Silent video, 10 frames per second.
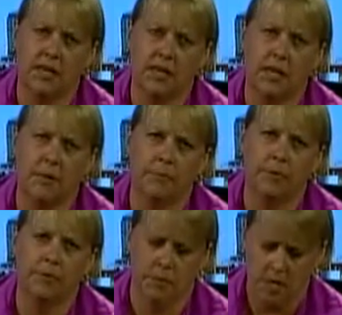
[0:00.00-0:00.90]
Tap
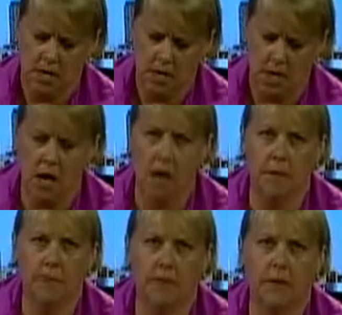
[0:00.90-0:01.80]
Room.
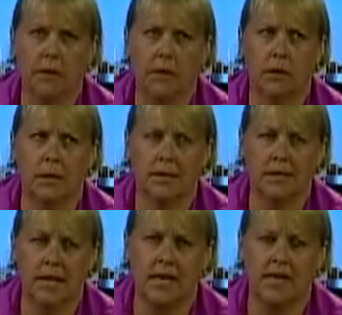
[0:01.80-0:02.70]

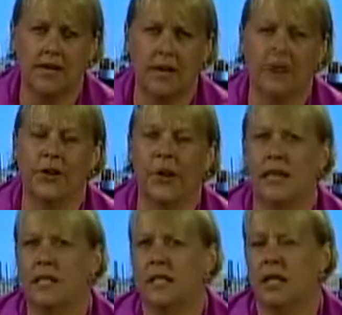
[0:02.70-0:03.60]
State Senator
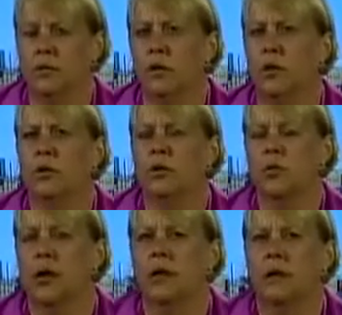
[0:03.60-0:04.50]
Andy Sanborn, who's
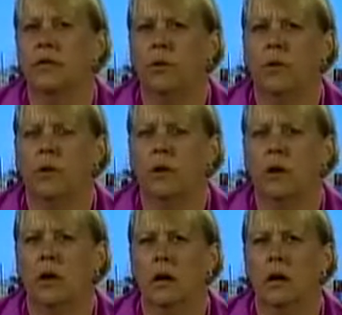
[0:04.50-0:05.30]
running for